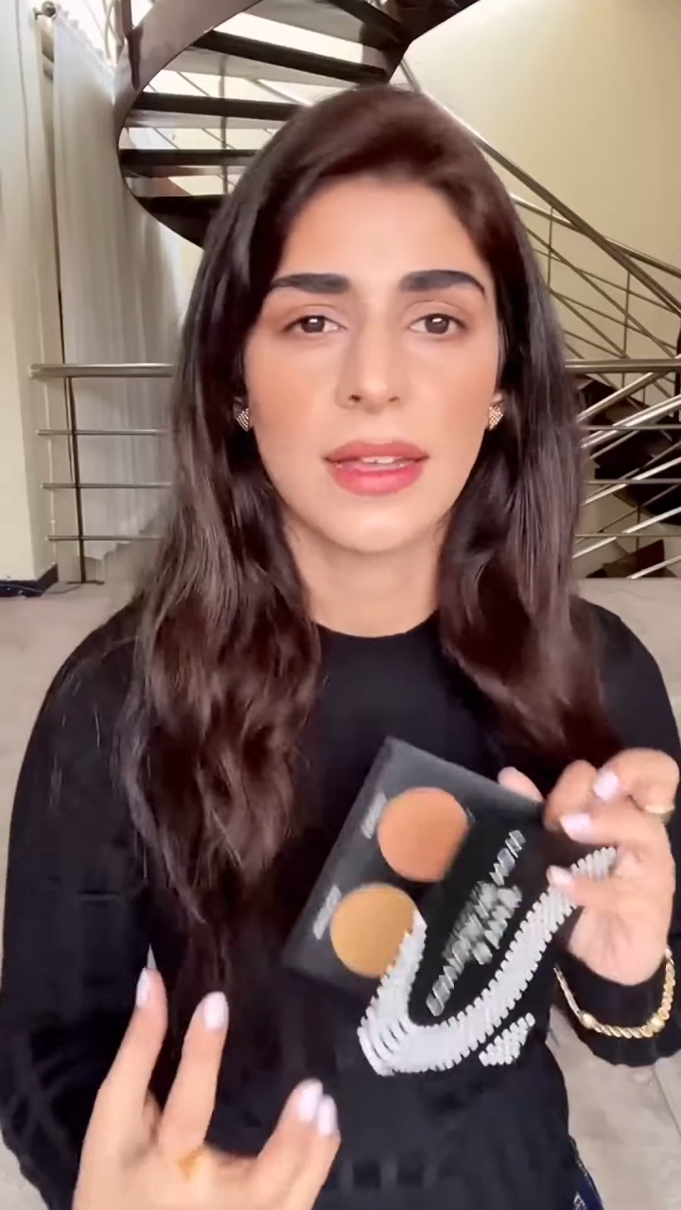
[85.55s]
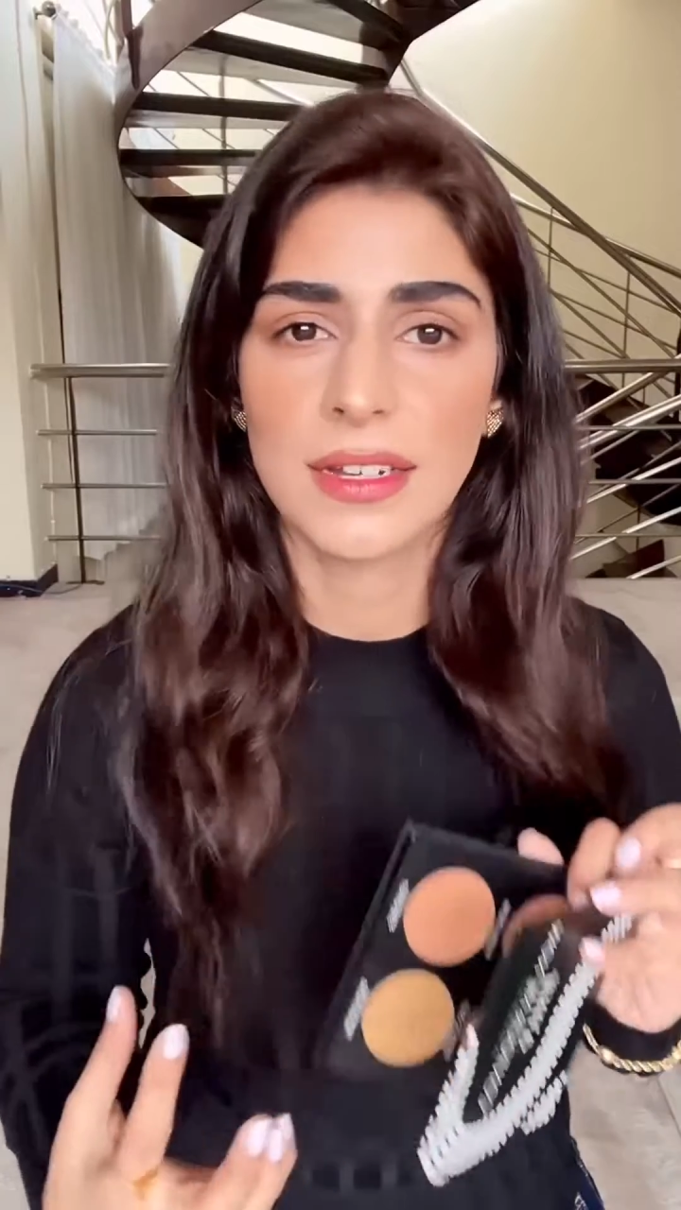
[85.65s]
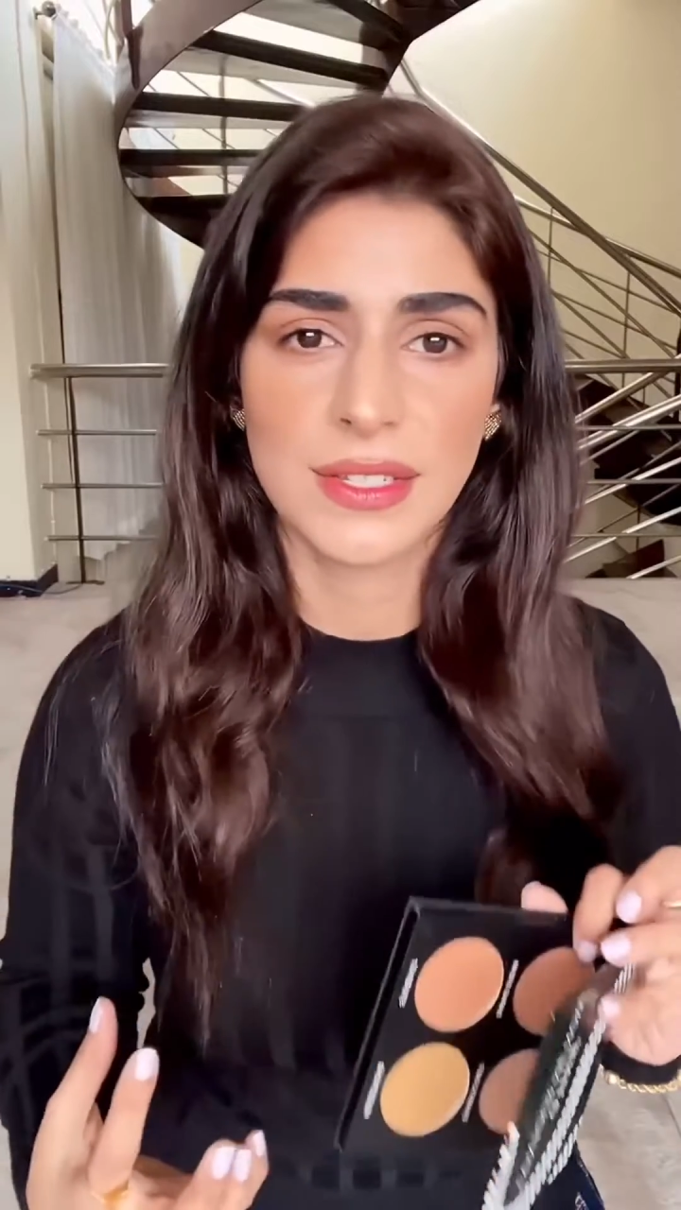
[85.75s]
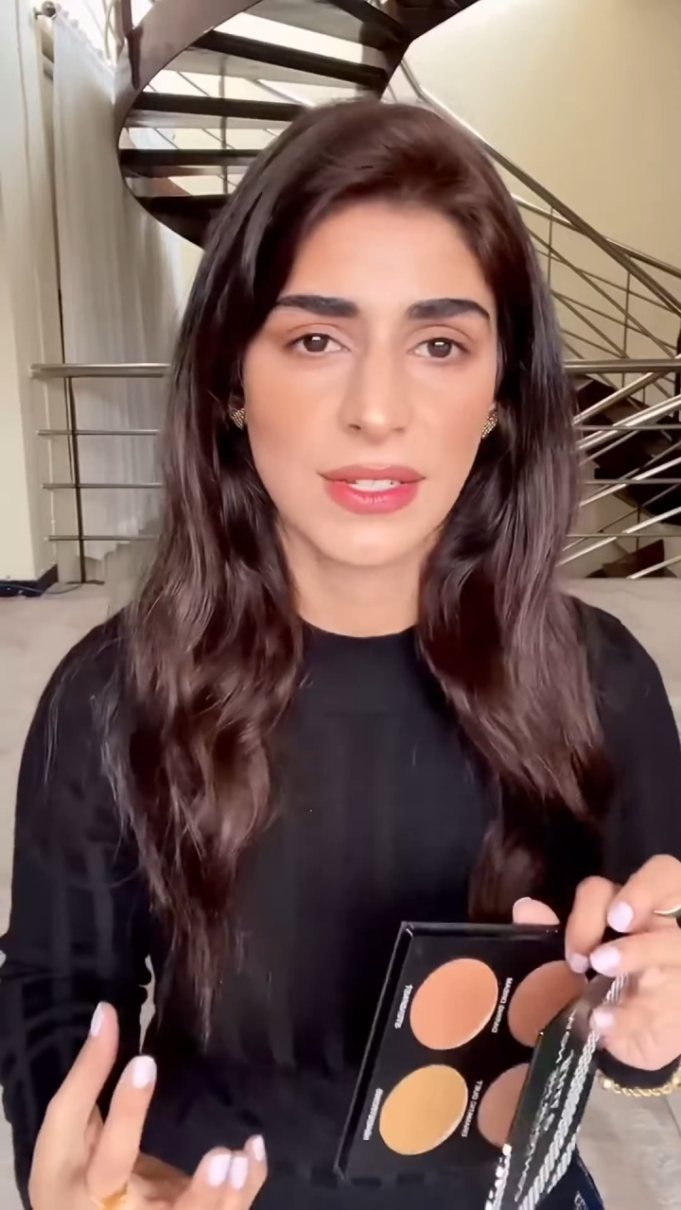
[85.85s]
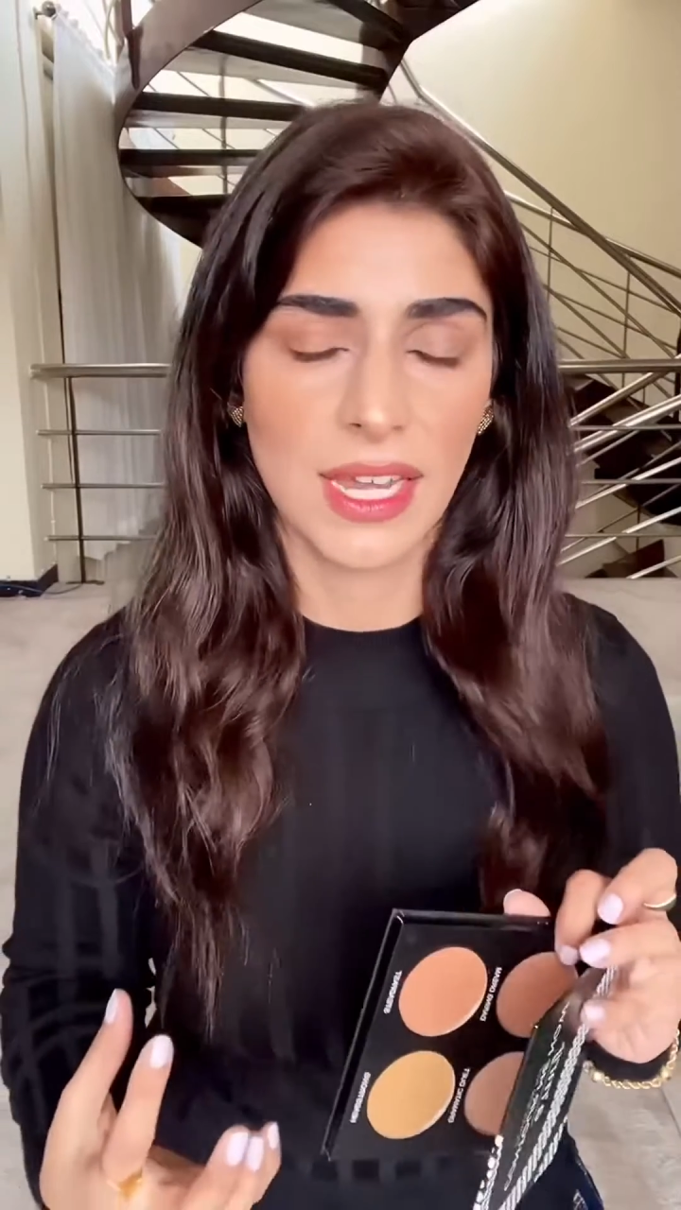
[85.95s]

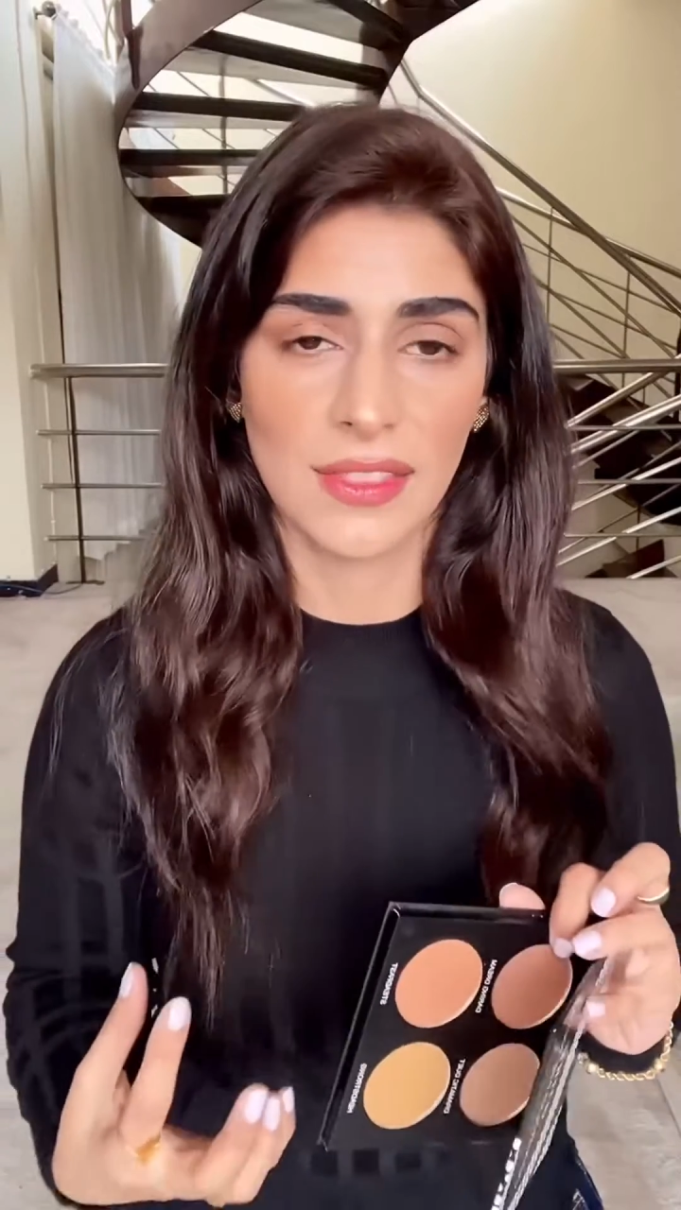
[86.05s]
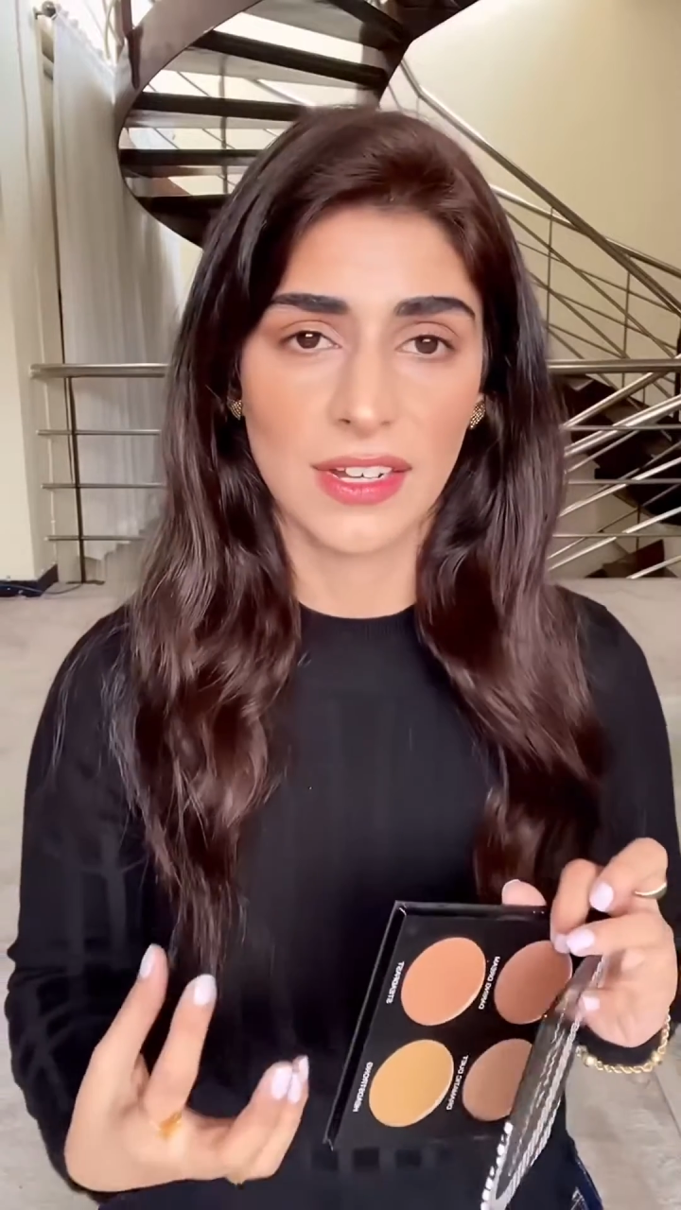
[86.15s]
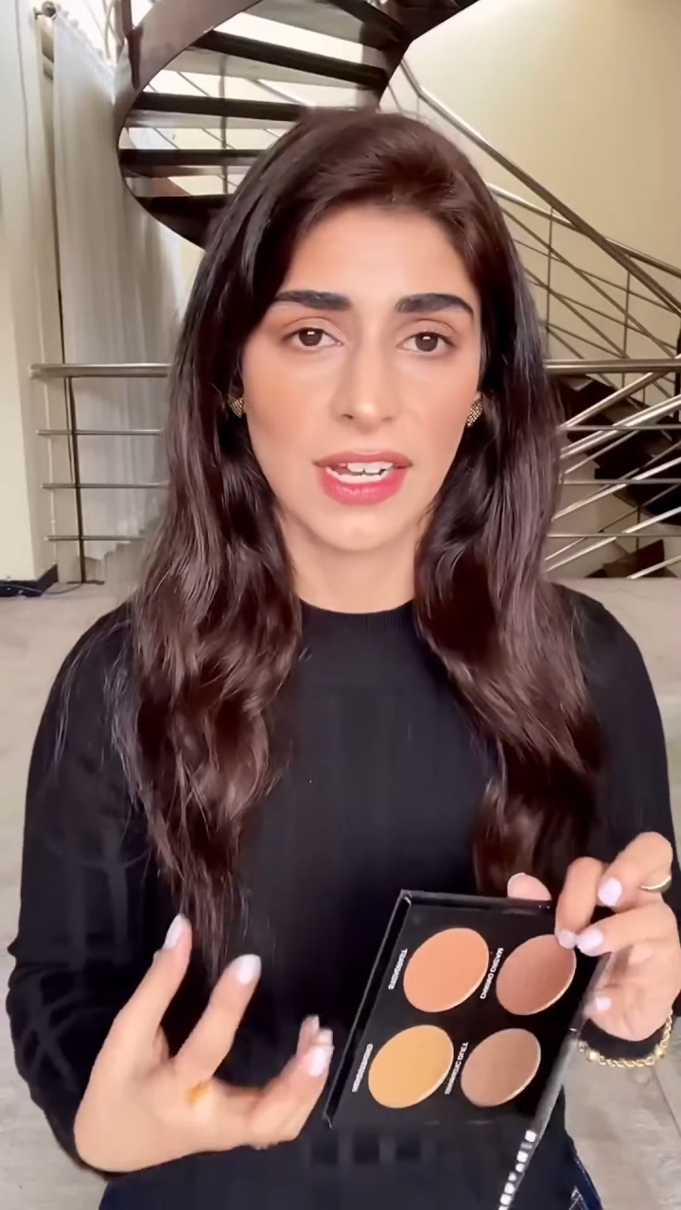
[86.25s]
colors together